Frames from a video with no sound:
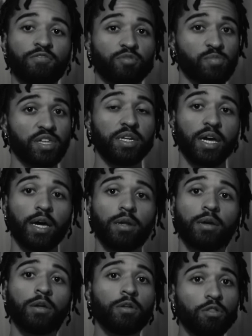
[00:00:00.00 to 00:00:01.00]
from the
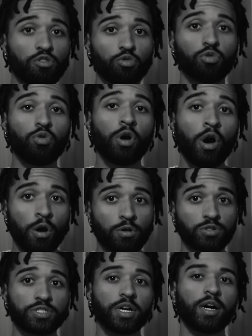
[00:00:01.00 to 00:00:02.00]
dead through
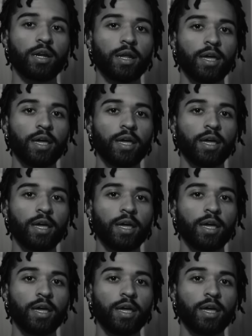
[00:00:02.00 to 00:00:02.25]
her son.